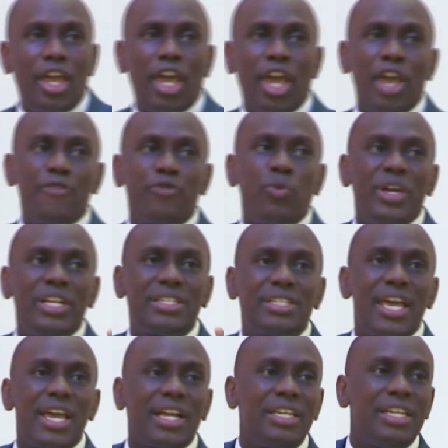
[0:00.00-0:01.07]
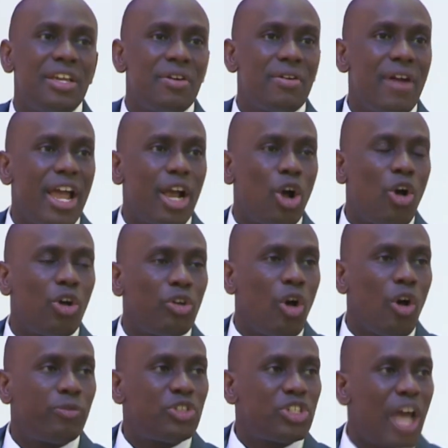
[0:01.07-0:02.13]
If we take the record
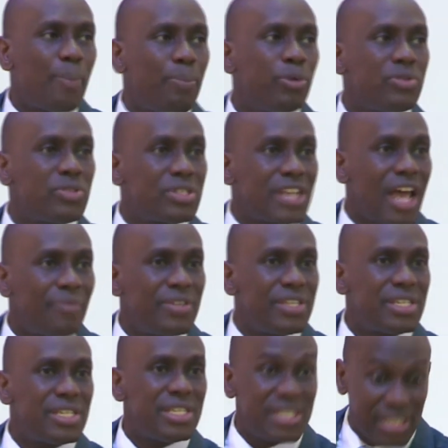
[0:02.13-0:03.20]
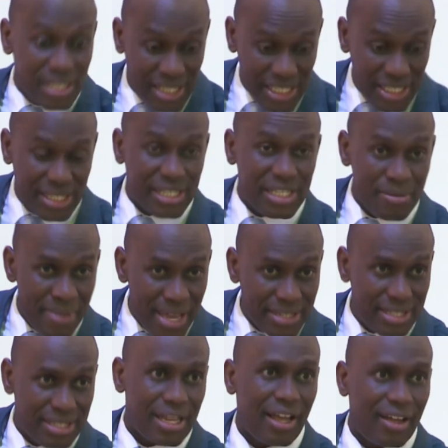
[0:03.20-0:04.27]
of chapel services this
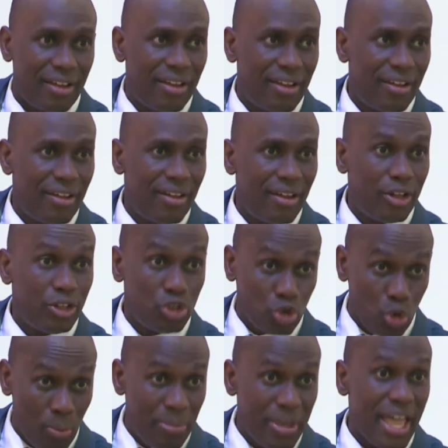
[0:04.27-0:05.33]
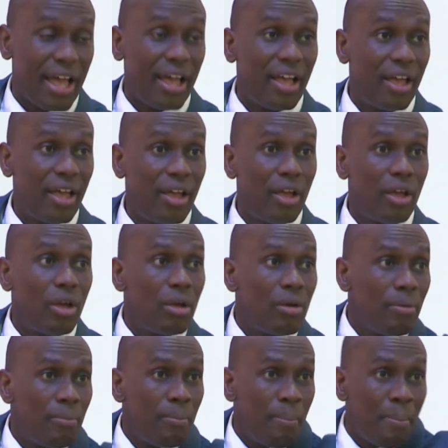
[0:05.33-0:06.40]
semester to bear,
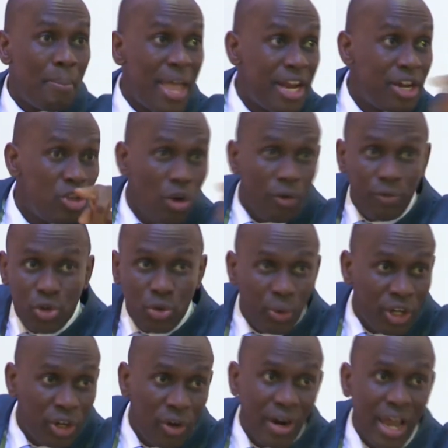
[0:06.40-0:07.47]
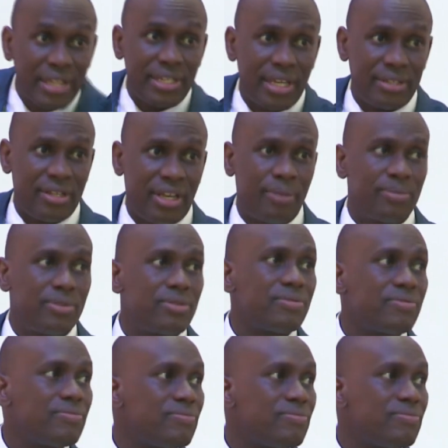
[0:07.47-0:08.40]
Many of you will not write exams.